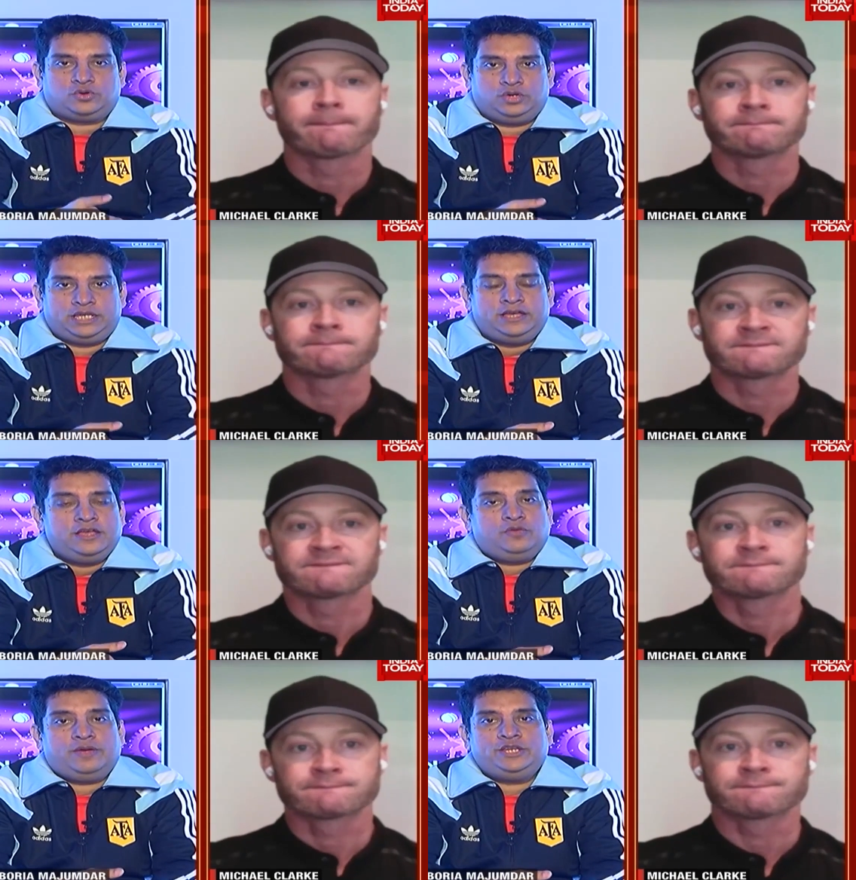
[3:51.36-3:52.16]
Speaker 1: Kohli
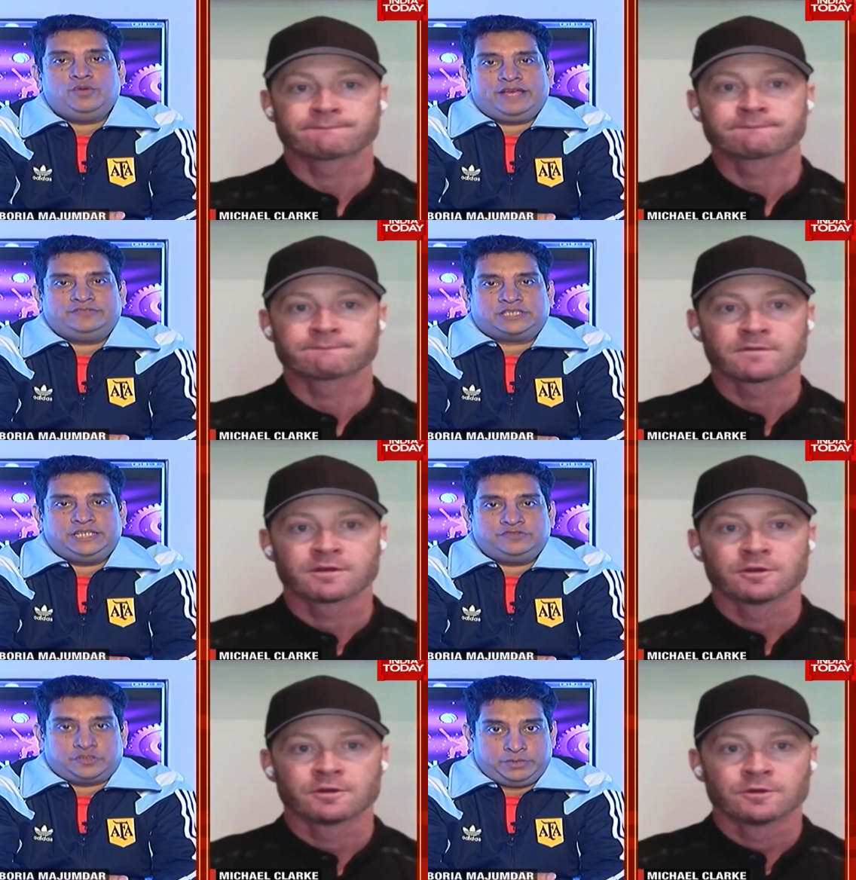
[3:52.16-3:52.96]
when you have
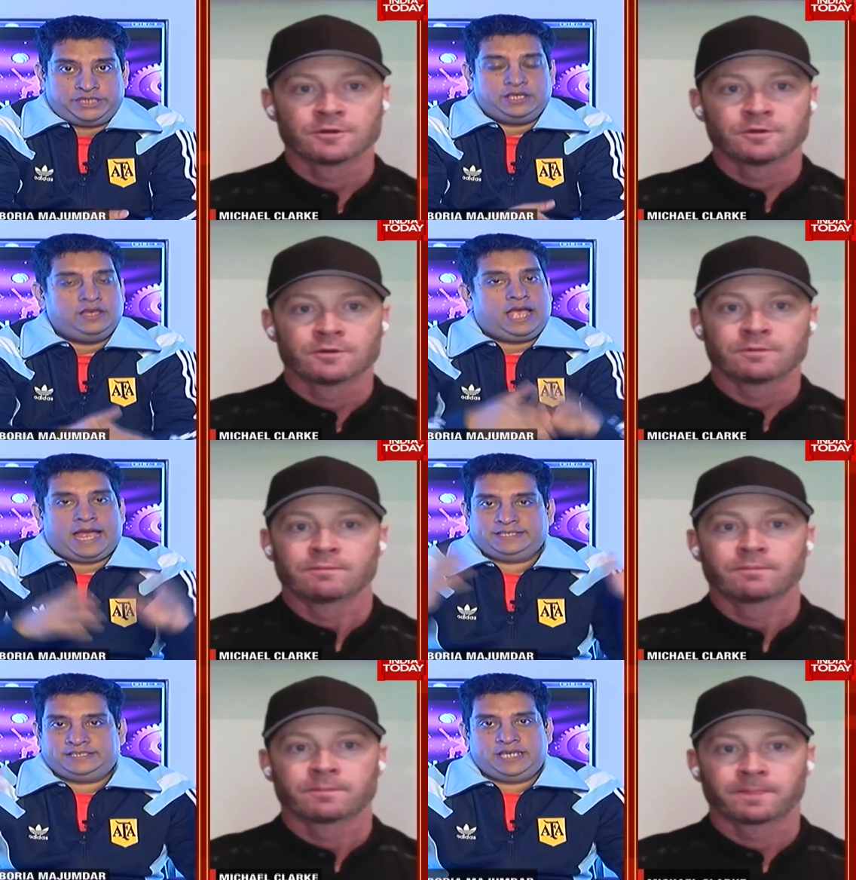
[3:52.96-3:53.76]
Steve Smith
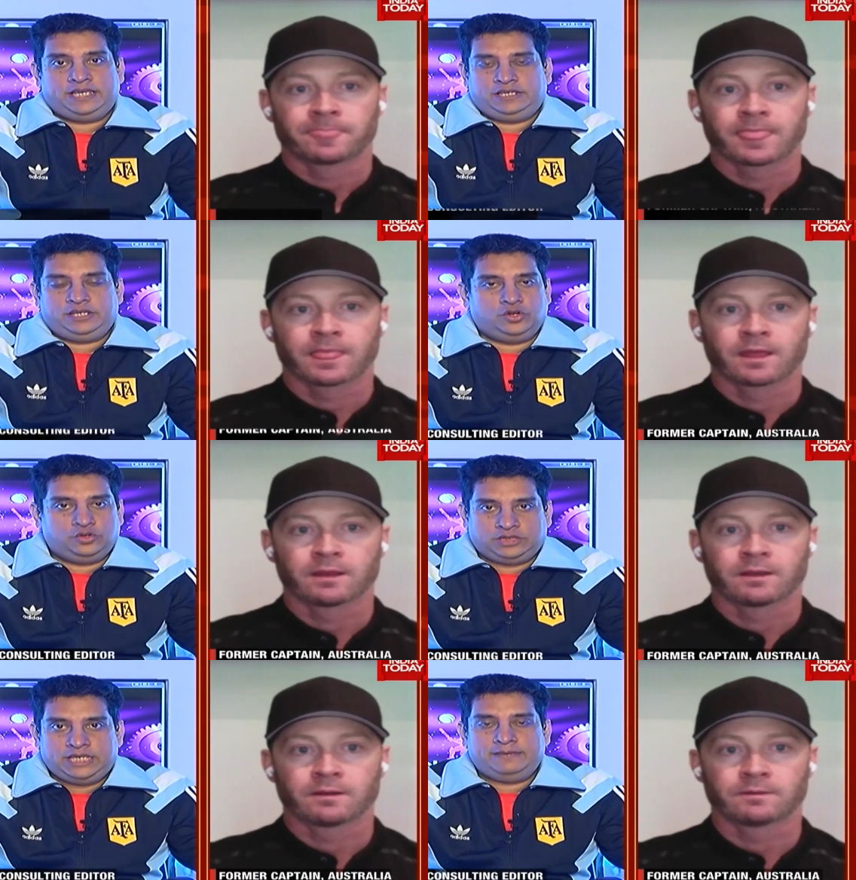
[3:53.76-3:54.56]
as the
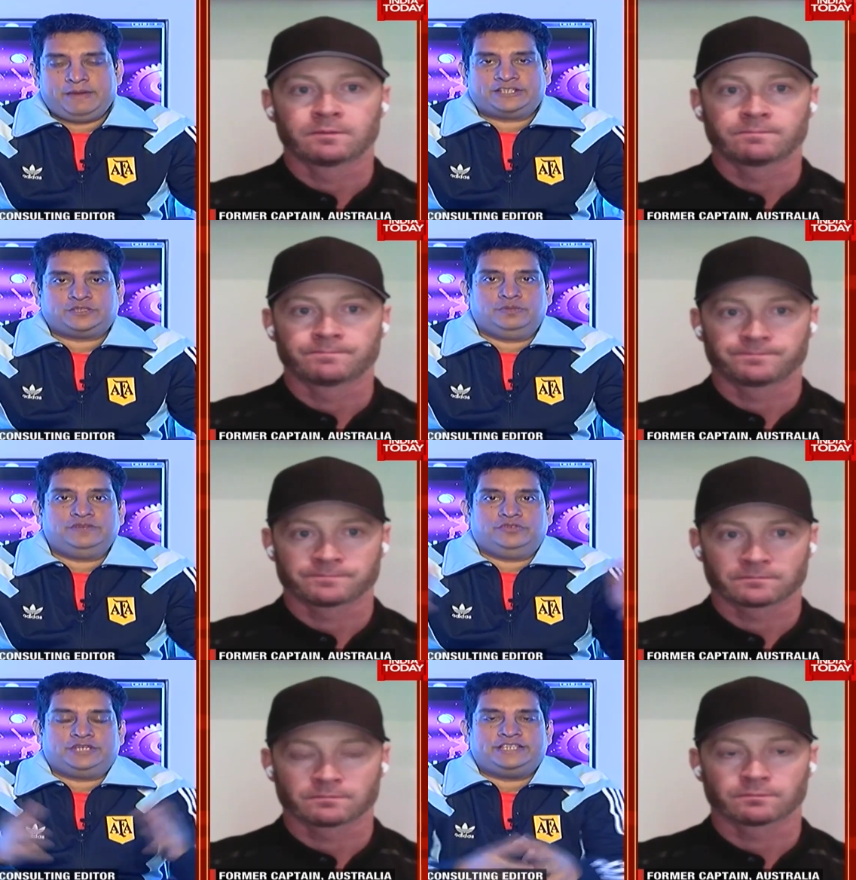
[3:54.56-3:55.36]
batsman
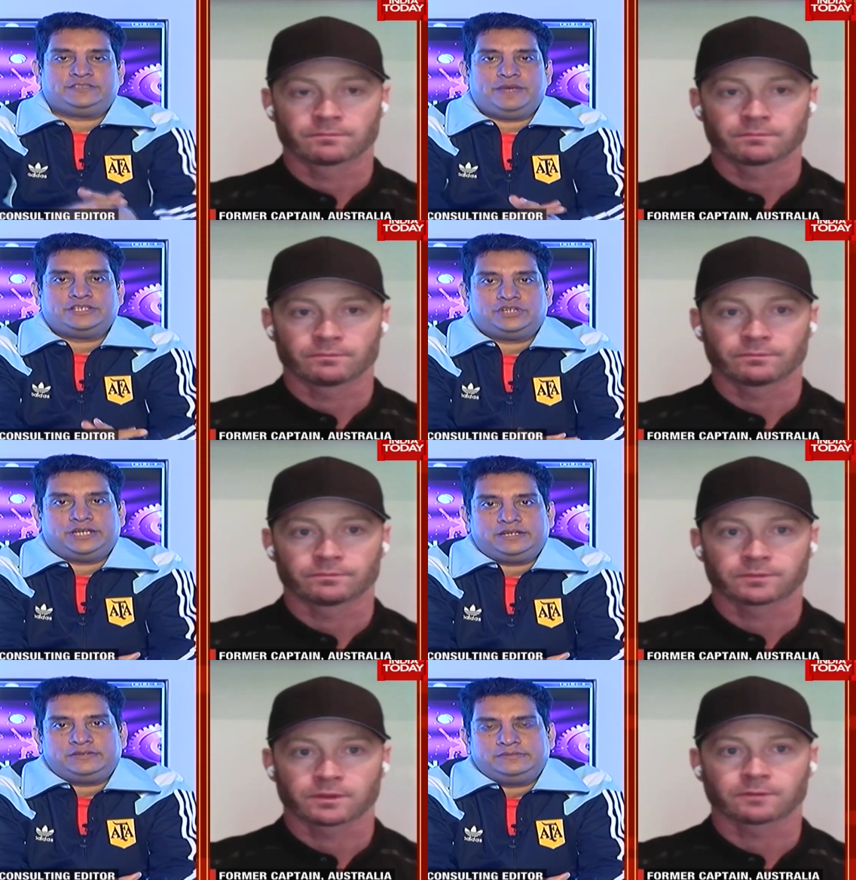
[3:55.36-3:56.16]
for test match
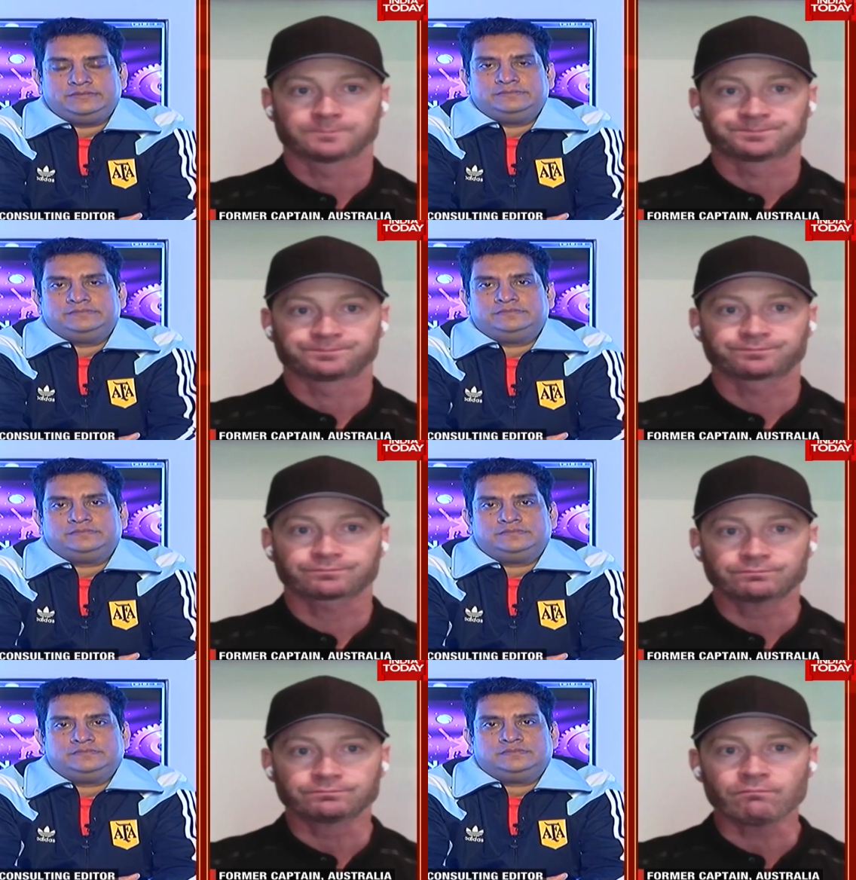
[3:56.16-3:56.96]
cricket?
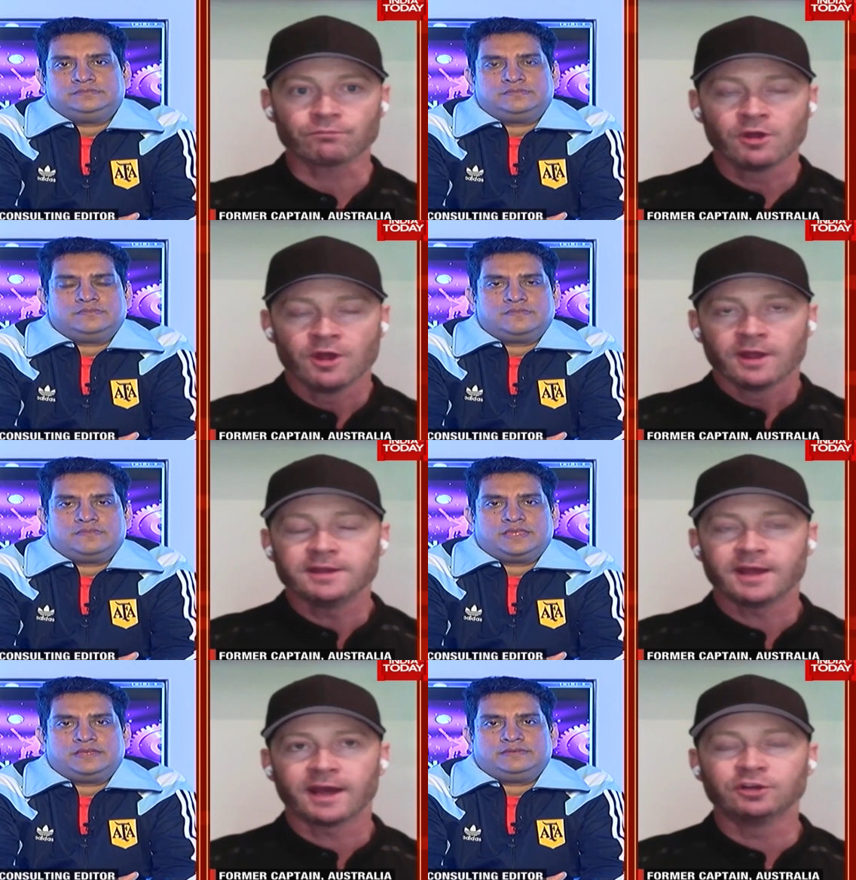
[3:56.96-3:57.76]

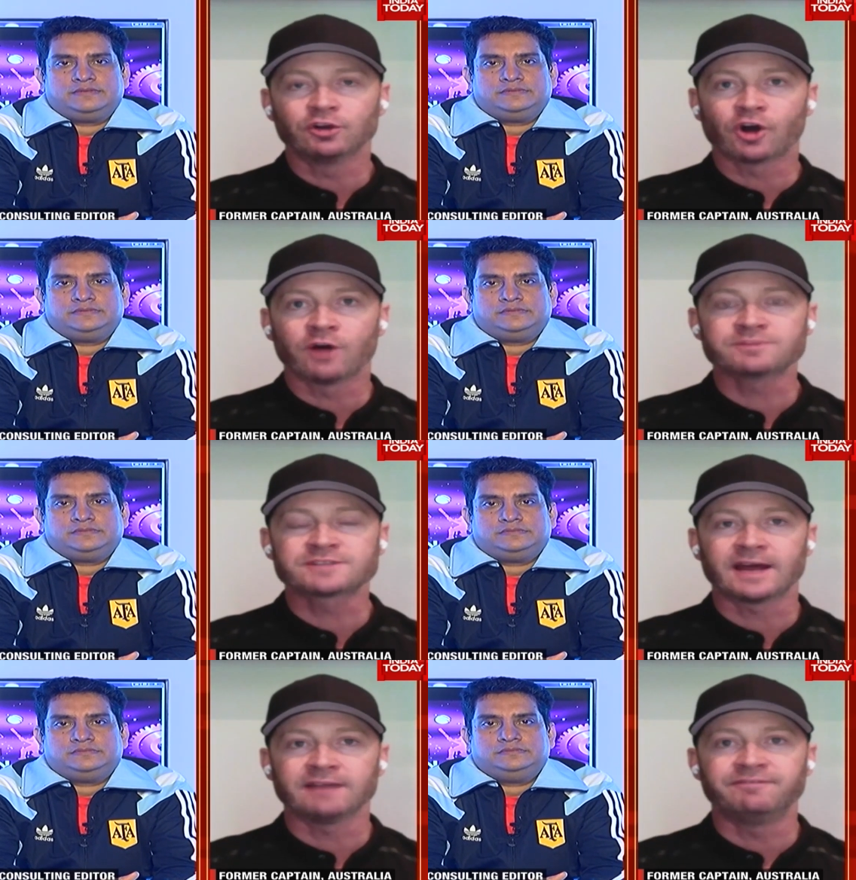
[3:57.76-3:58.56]
Speaker 2: Yeah, look, I'm
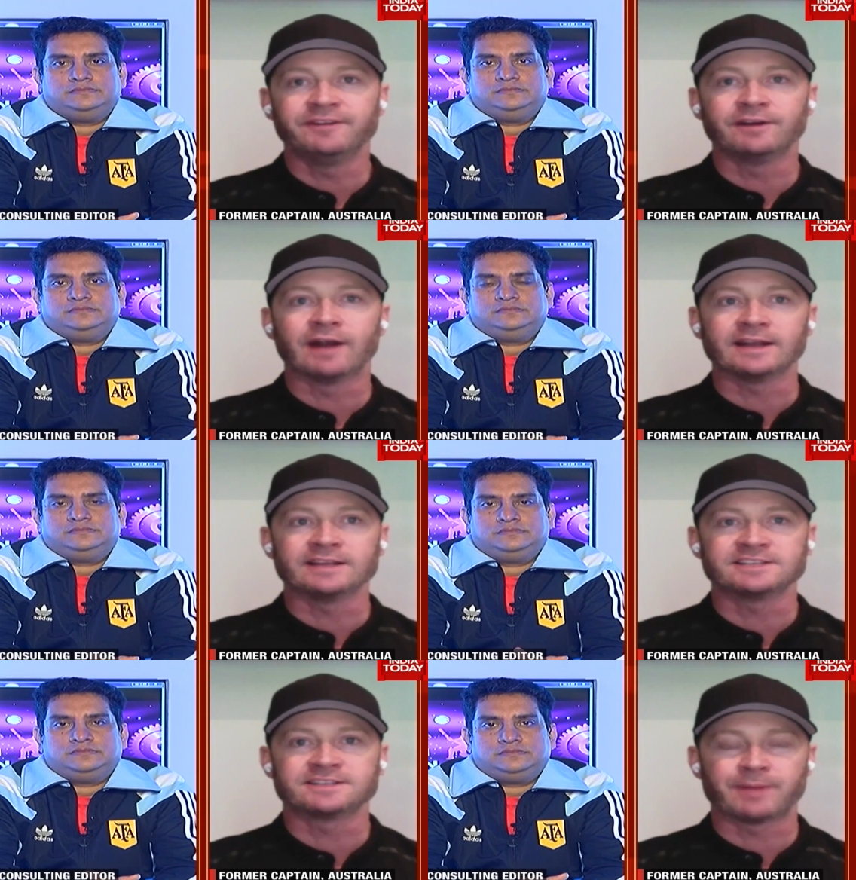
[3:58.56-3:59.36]
saying Virat is
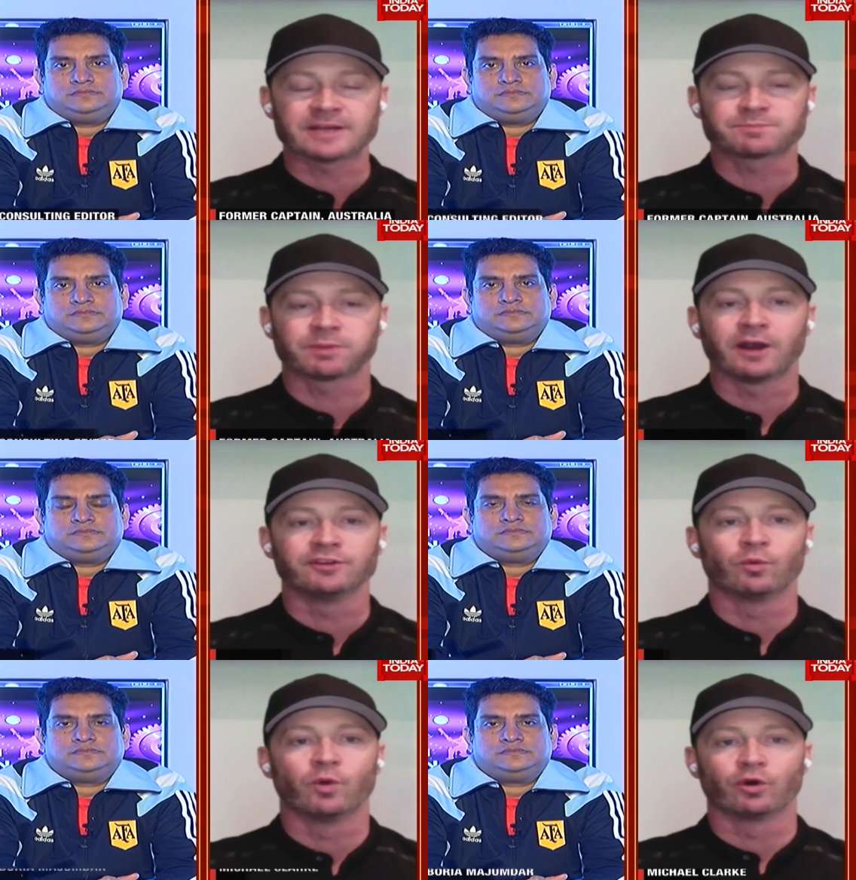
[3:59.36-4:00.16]
the best player in the
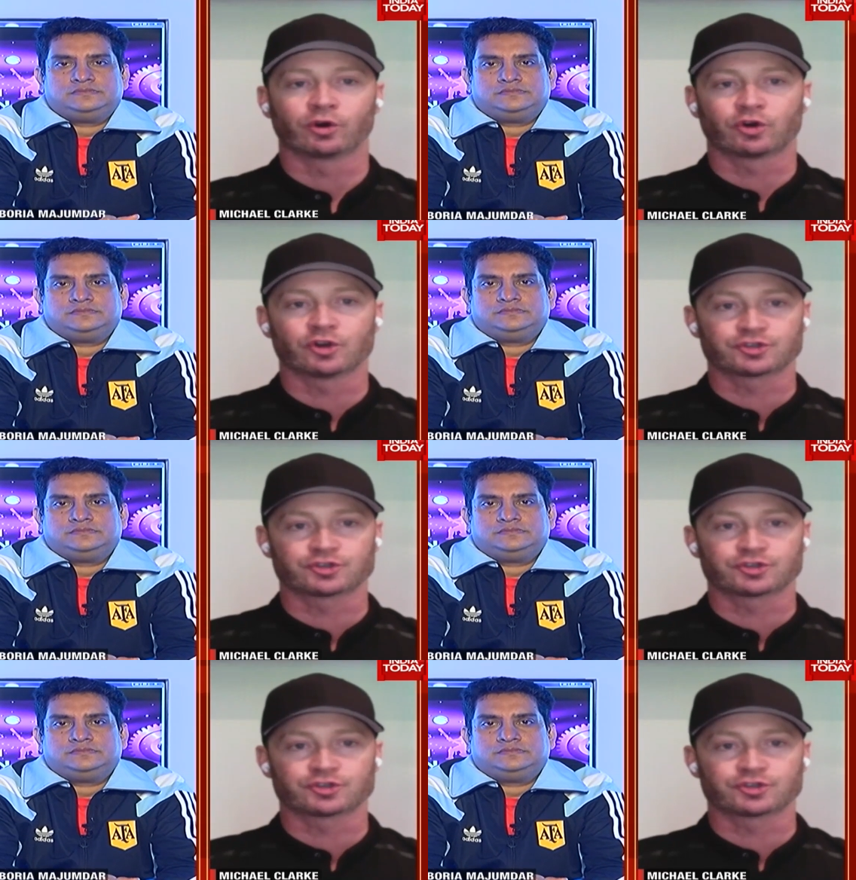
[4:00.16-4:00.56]
world across